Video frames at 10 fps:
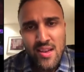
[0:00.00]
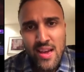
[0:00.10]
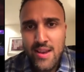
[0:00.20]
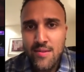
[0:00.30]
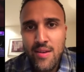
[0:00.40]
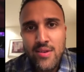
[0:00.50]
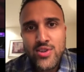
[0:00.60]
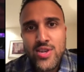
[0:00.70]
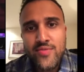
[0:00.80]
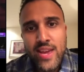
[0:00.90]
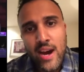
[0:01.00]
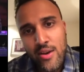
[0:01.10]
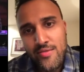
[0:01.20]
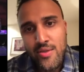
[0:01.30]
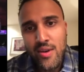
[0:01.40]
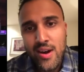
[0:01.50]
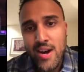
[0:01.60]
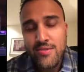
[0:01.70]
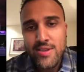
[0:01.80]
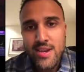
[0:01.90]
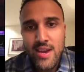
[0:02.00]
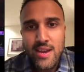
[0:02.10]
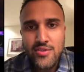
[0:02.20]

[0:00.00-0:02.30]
and I was shifting out of the raga I was singing